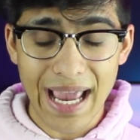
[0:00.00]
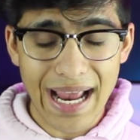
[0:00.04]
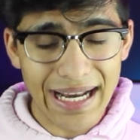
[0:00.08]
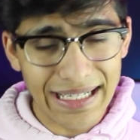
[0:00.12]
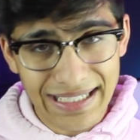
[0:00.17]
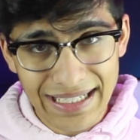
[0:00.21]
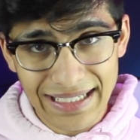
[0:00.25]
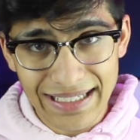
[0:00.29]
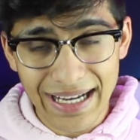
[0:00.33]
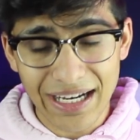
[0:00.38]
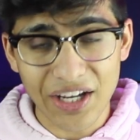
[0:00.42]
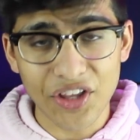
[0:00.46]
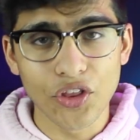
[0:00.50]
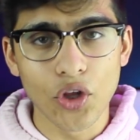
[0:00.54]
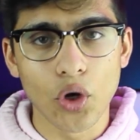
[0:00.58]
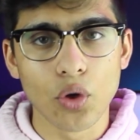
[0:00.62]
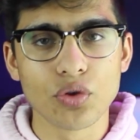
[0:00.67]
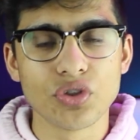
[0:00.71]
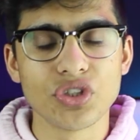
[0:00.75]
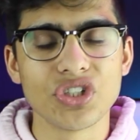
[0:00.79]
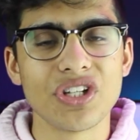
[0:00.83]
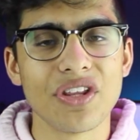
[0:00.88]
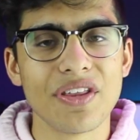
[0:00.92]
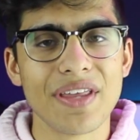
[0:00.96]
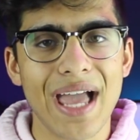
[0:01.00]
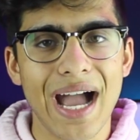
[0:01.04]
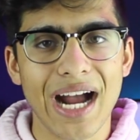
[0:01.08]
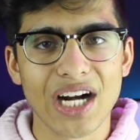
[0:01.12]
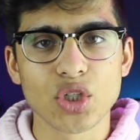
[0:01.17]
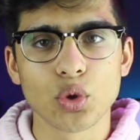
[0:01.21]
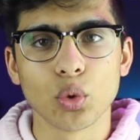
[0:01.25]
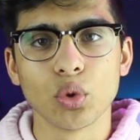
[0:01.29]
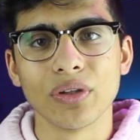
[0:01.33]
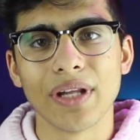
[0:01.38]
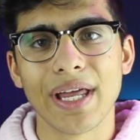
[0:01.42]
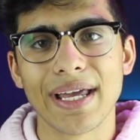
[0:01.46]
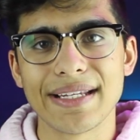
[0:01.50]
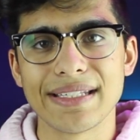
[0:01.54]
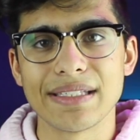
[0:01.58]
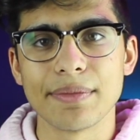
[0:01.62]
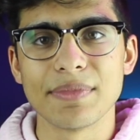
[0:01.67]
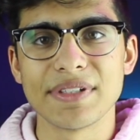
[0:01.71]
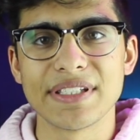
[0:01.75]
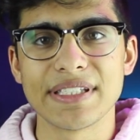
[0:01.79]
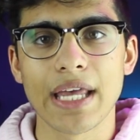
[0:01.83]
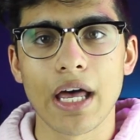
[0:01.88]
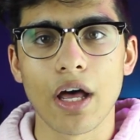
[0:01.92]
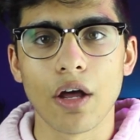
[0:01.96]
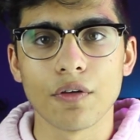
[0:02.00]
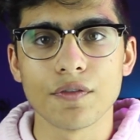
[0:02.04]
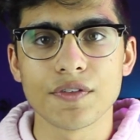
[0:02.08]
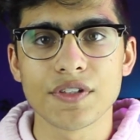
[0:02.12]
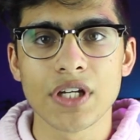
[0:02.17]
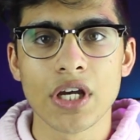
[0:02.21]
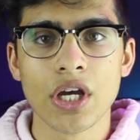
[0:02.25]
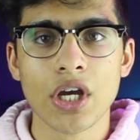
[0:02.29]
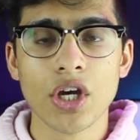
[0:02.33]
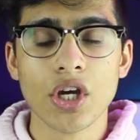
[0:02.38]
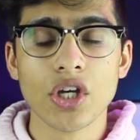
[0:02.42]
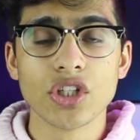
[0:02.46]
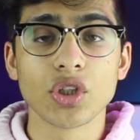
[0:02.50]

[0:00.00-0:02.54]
and connect those to the actual legs themselves.